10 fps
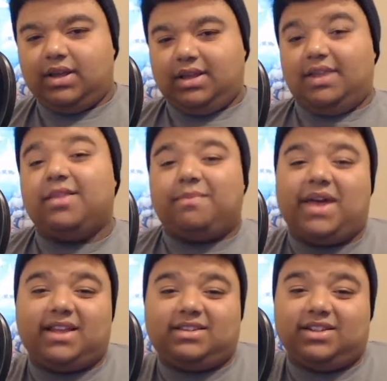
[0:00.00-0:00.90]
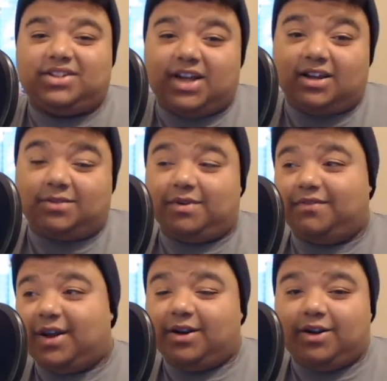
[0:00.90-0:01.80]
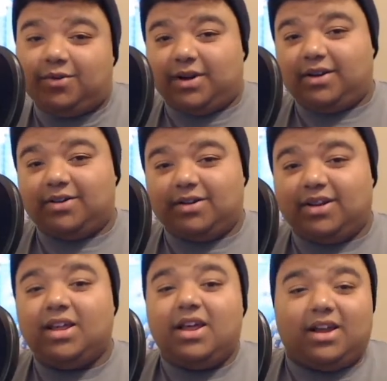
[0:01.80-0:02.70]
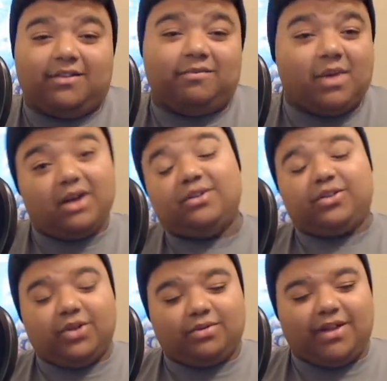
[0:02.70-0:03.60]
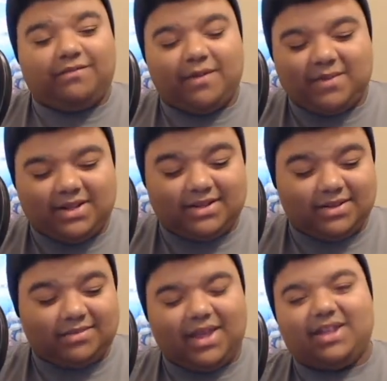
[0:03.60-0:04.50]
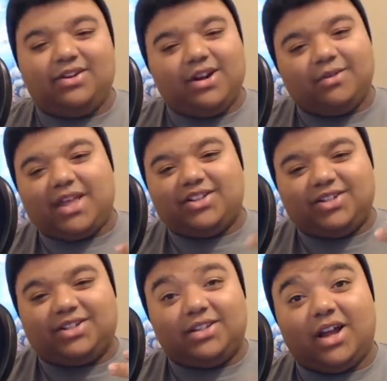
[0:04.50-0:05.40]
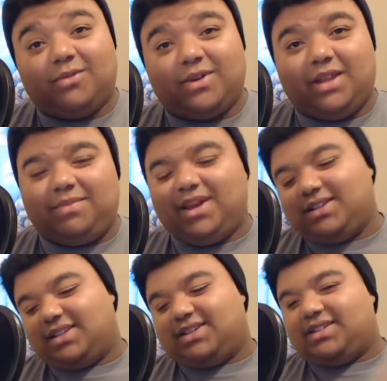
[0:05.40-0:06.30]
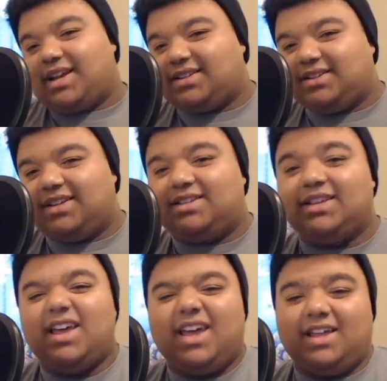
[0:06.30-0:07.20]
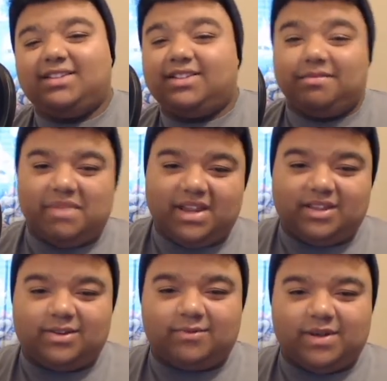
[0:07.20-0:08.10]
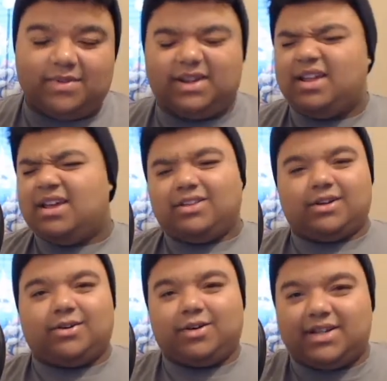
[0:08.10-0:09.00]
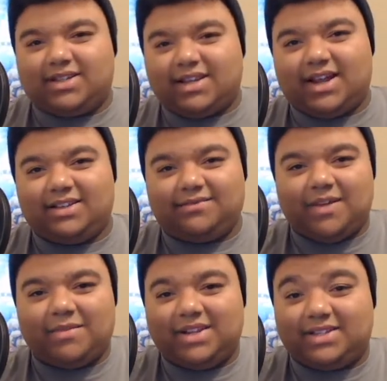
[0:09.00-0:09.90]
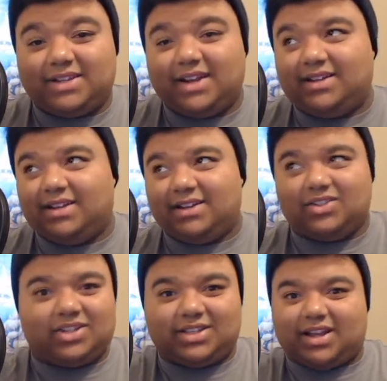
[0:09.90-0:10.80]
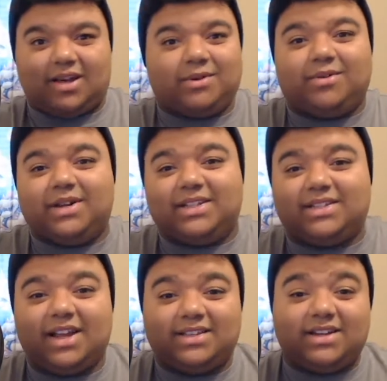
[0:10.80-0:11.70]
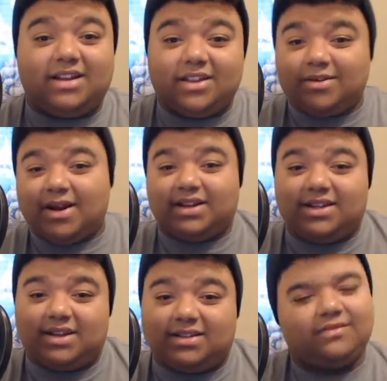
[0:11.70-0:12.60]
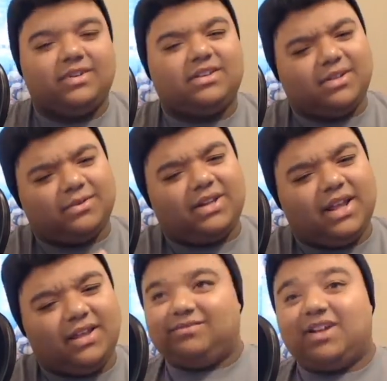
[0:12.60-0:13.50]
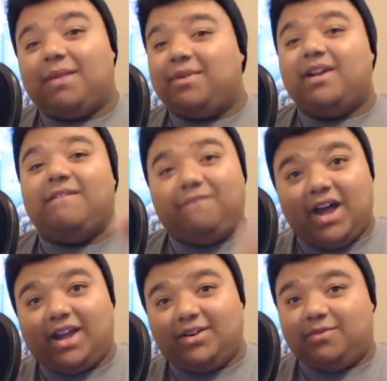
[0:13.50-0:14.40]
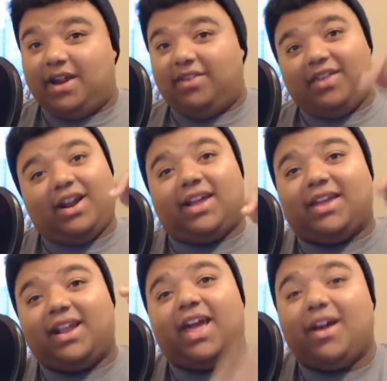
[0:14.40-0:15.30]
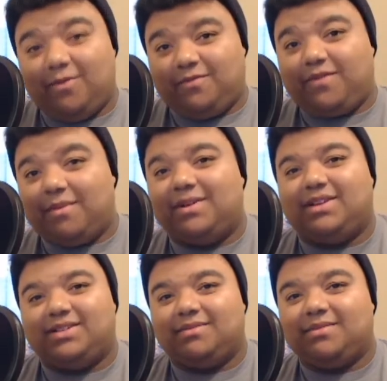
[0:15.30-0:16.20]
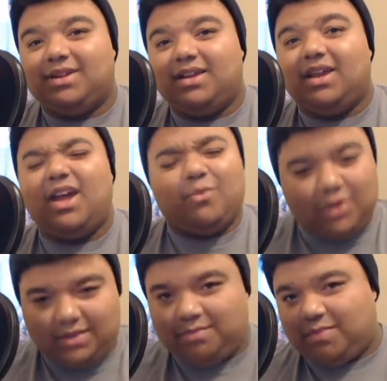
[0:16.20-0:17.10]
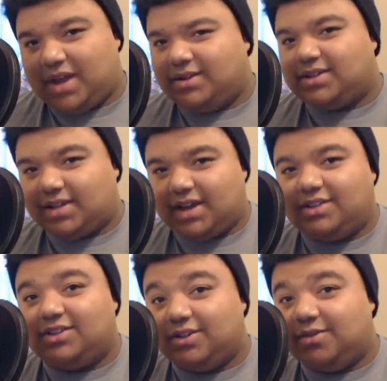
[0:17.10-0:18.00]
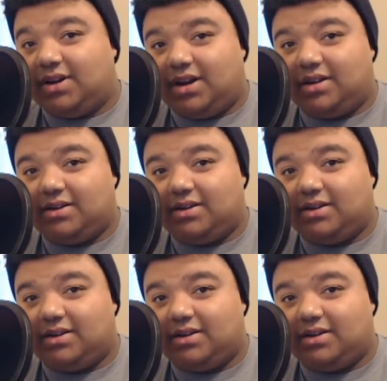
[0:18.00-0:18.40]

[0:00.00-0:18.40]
In the past, this channel's been very critical of modern third wave feminism, and you know, that's just not right because it's sexist and it's demeaning to women to criticize feminist ideas just like I would criticize any other ideas. So today, I'm gonna find a way that I can help feminism. And what better site to do it on